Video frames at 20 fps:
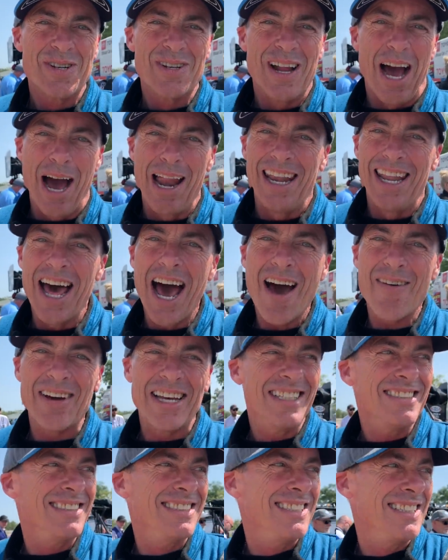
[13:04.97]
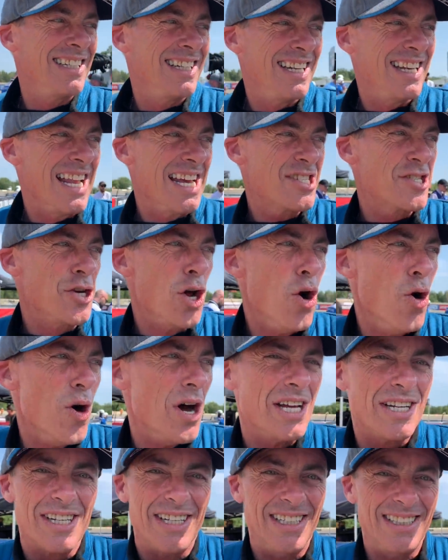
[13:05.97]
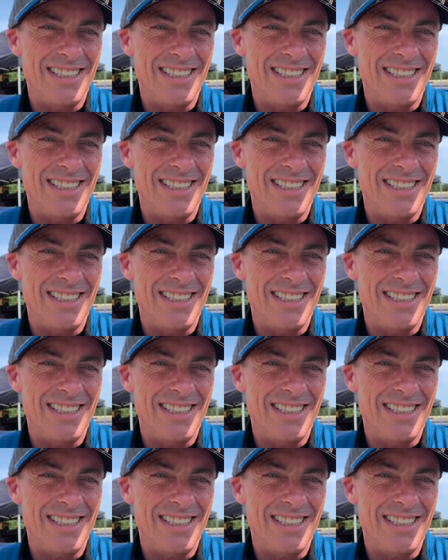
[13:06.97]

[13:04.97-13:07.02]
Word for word: I love it. Let's do it.